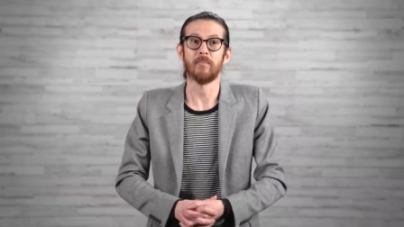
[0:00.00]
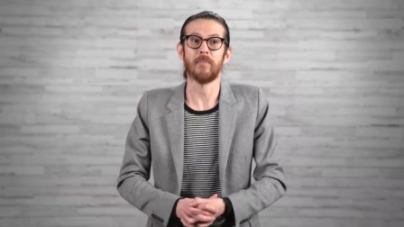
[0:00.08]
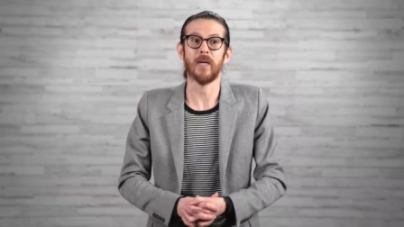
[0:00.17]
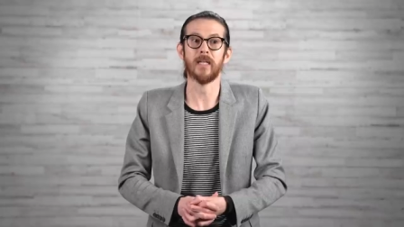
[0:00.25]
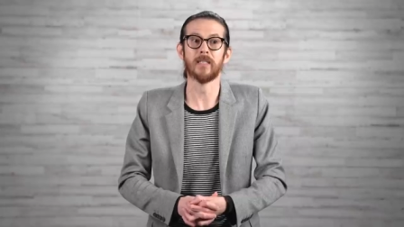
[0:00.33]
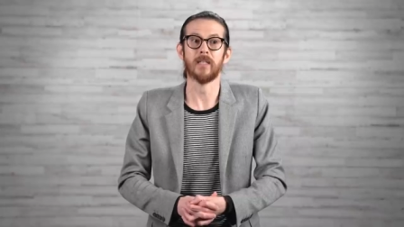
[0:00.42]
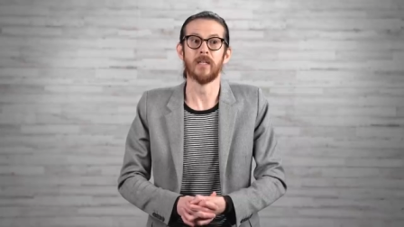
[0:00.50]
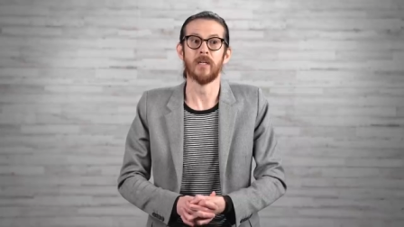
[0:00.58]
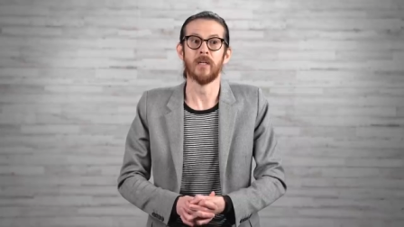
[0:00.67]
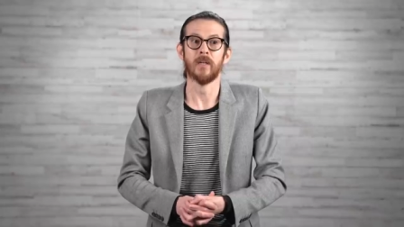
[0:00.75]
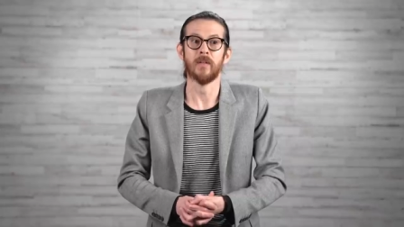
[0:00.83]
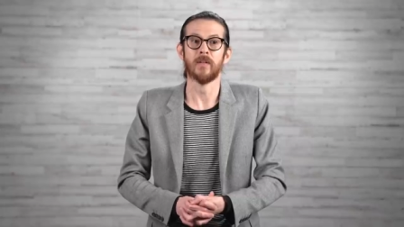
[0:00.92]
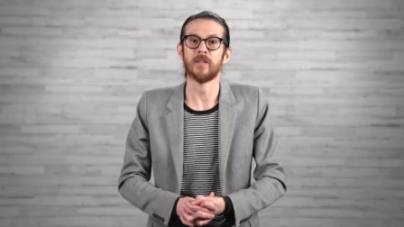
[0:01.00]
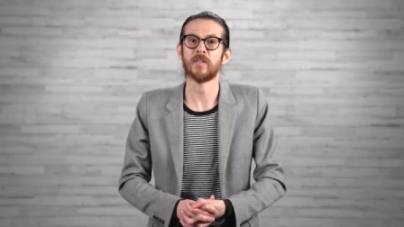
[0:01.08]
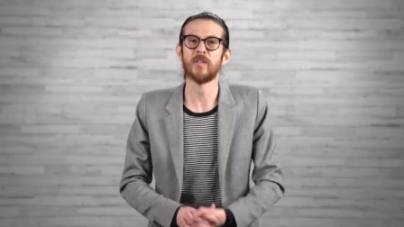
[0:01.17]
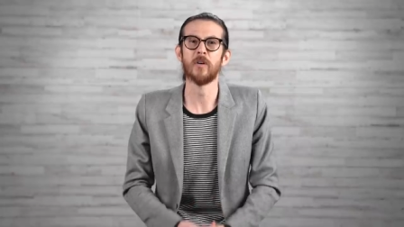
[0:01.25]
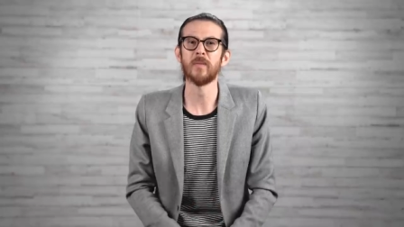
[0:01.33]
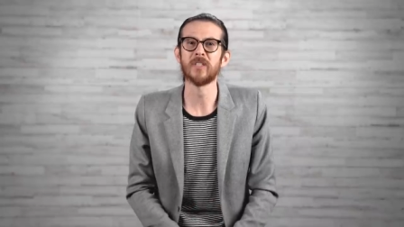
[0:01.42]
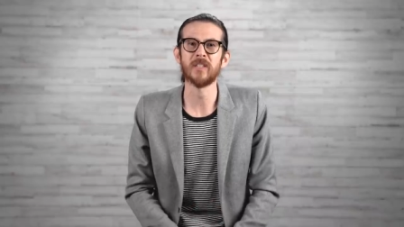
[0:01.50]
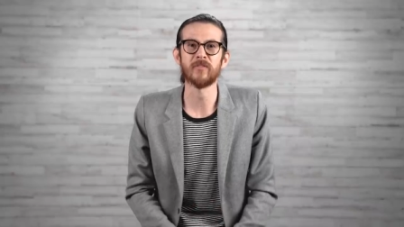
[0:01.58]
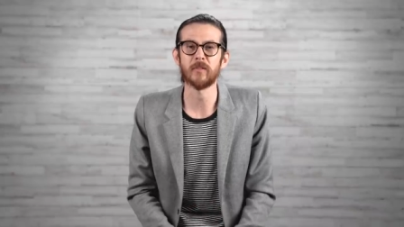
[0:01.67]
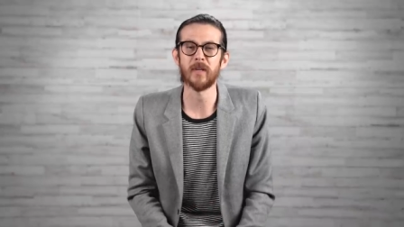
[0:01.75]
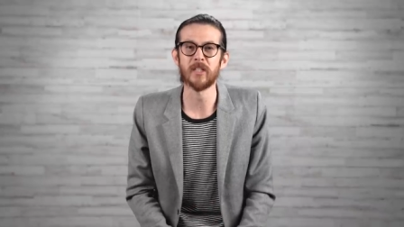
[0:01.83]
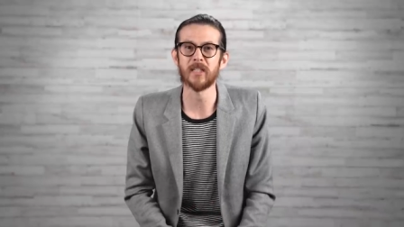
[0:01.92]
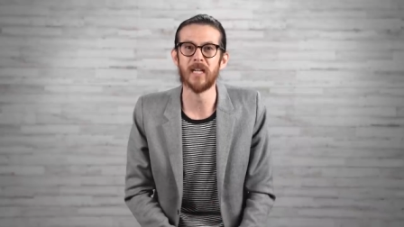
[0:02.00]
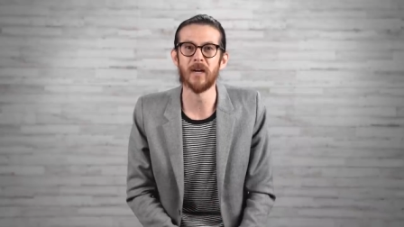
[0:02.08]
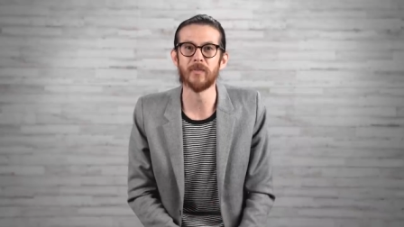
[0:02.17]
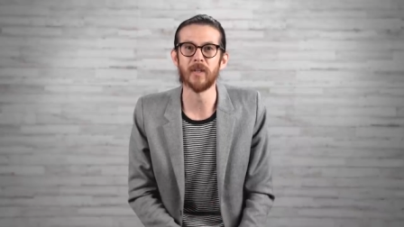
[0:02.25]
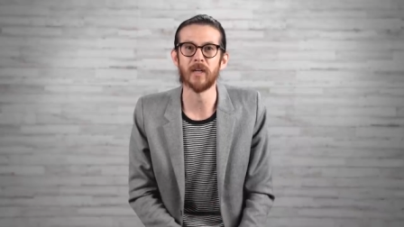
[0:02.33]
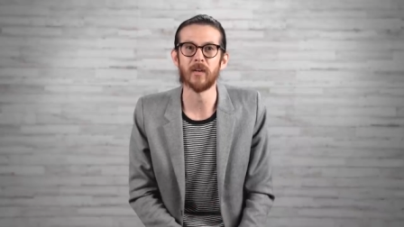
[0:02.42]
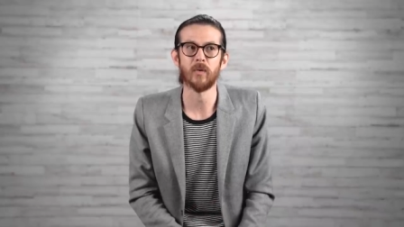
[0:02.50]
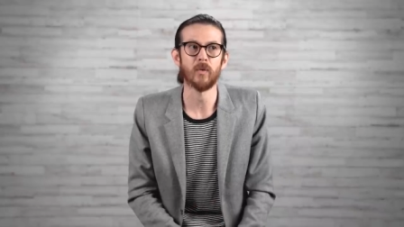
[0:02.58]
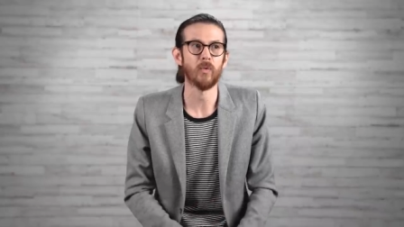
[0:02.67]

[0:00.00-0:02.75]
but there's so much information out there.